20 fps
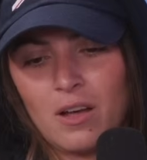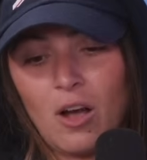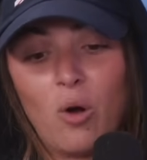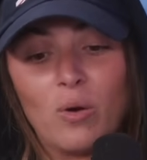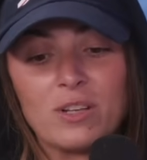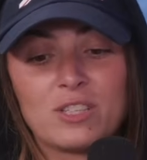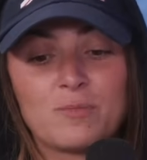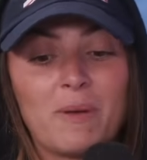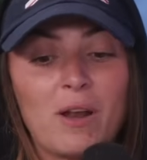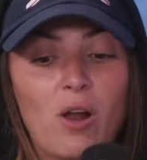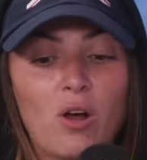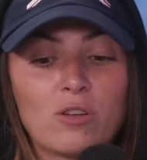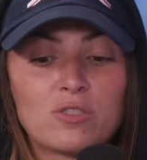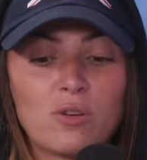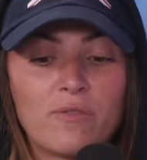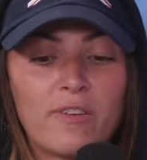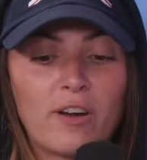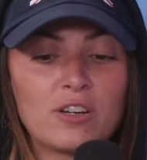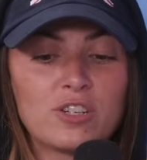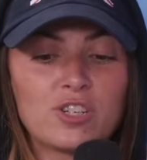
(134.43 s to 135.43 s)
Oh, it's been
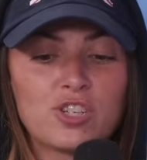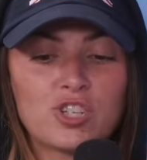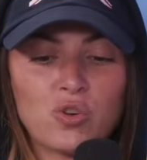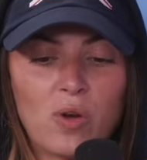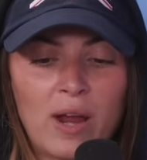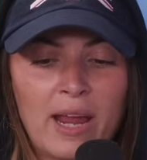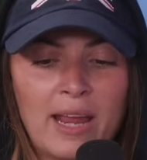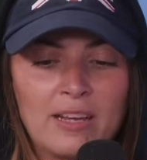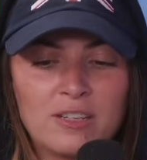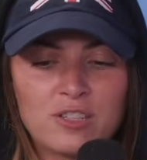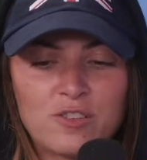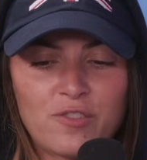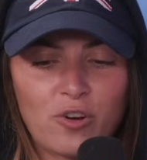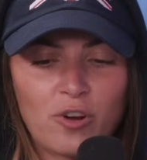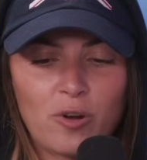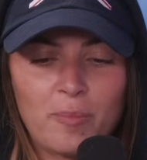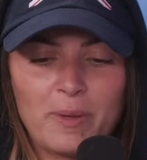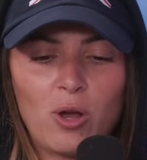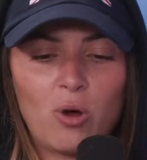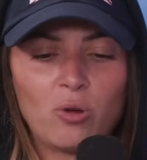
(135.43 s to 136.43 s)
also very strange
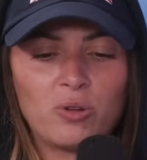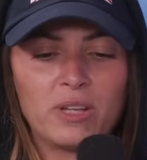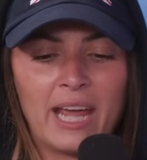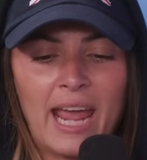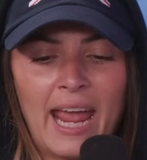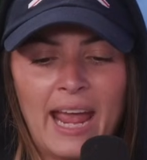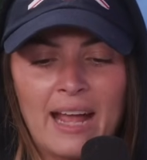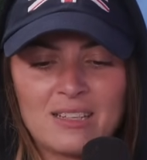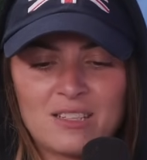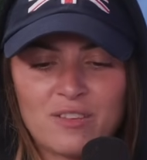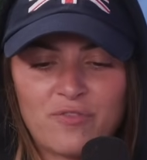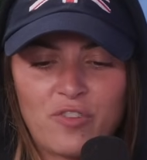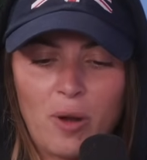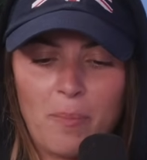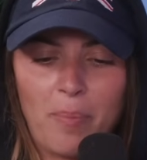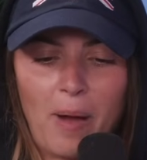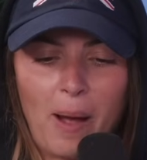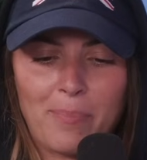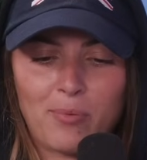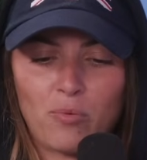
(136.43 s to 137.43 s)
for her to be holding hands in
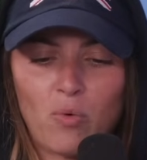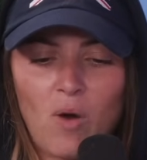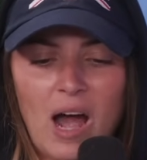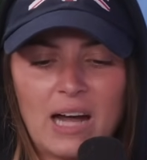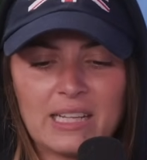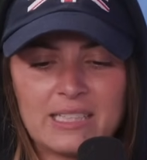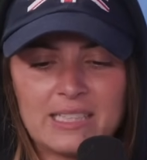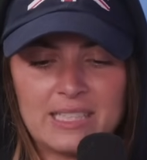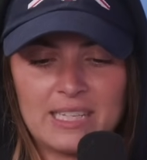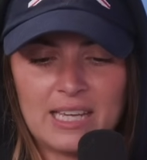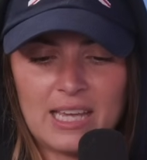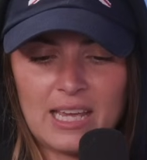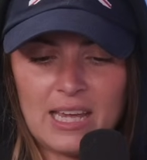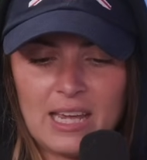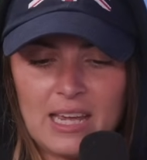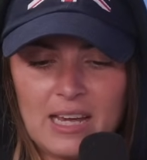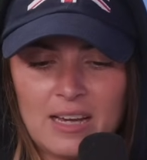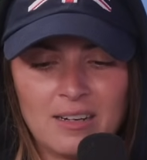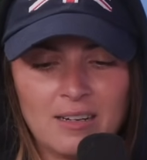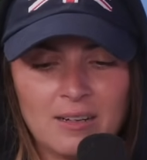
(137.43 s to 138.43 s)
front of
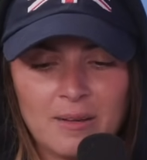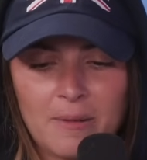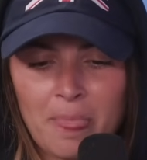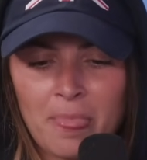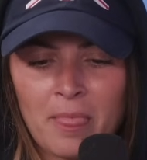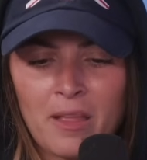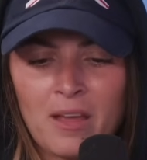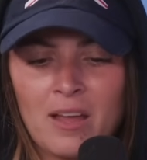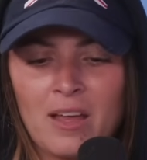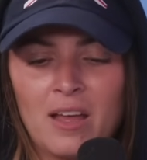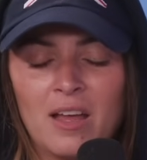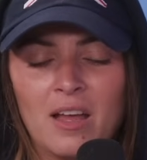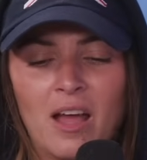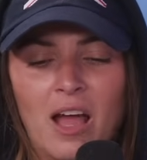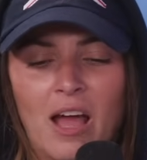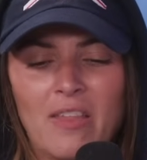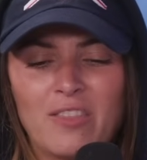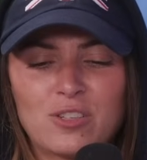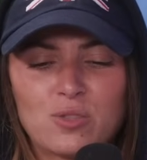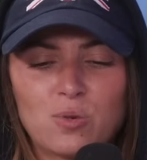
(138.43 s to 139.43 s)
paparazzi.
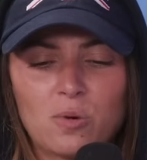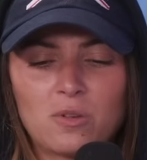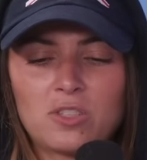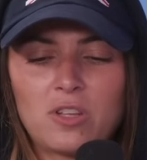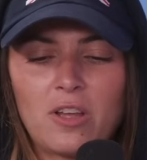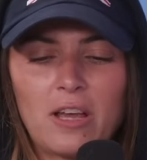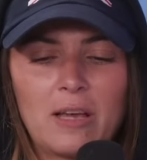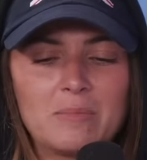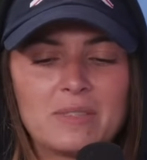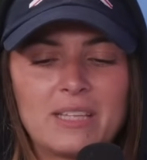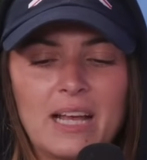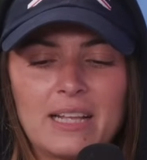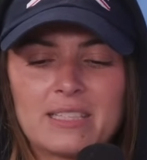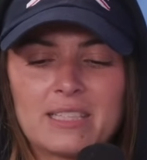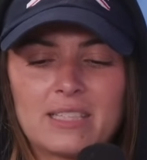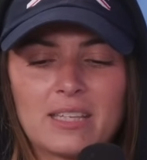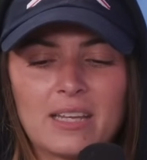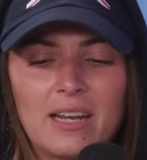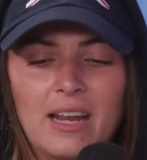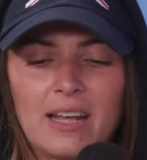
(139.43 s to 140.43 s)
And the source claims
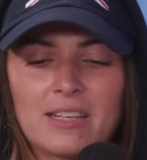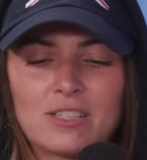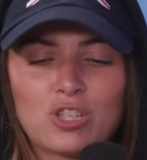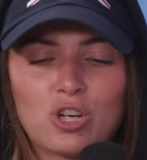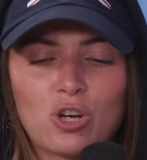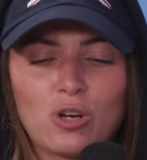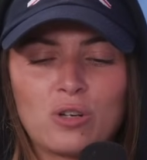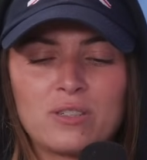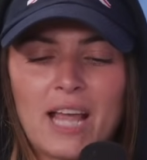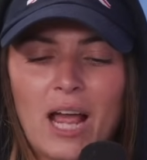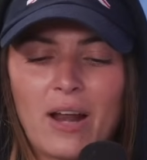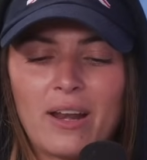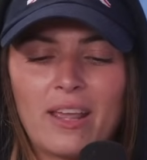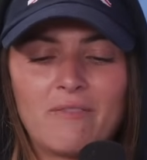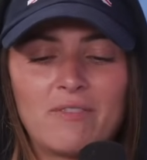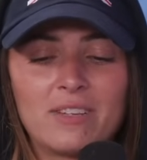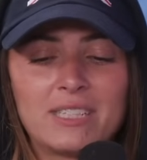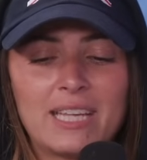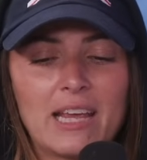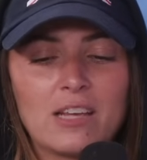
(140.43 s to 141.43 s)
that Selena has turned down
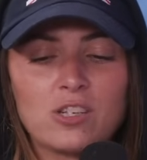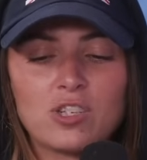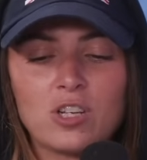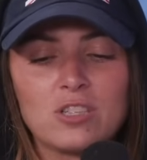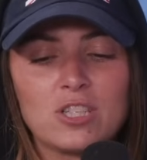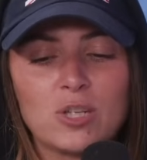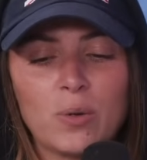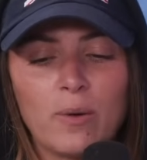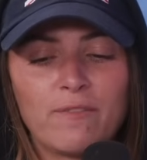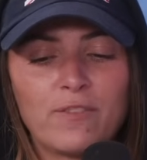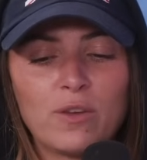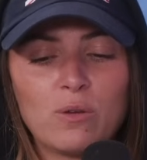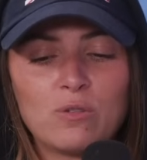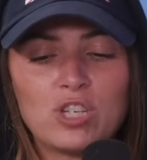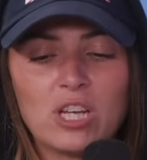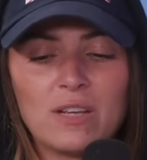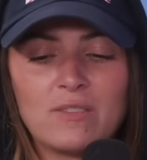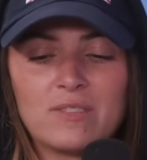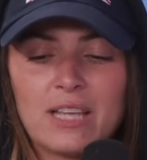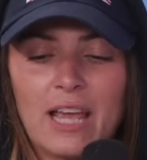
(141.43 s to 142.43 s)
invitations to a few
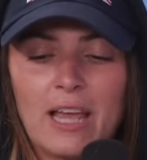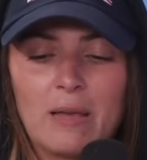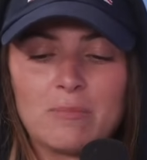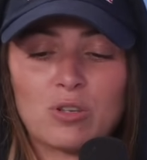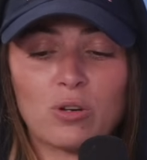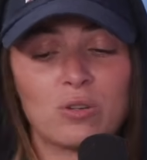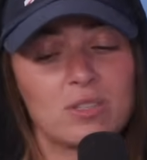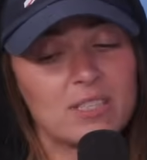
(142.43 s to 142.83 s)
Chiefs games